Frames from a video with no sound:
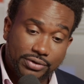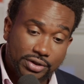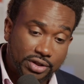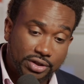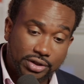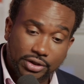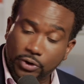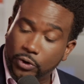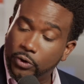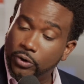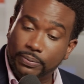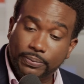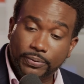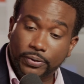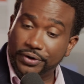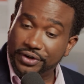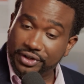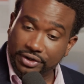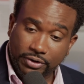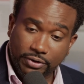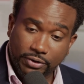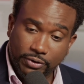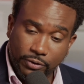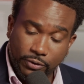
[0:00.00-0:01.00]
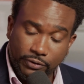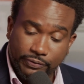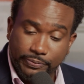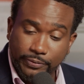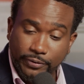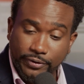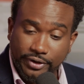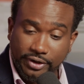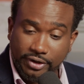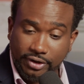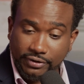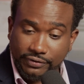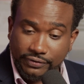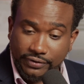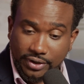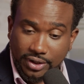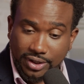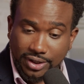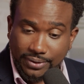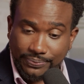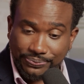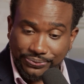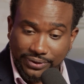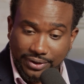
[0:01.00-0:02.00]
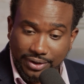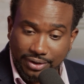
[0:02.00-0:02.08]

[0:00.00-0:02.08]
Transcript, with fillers: the onboarding and offboarding of um,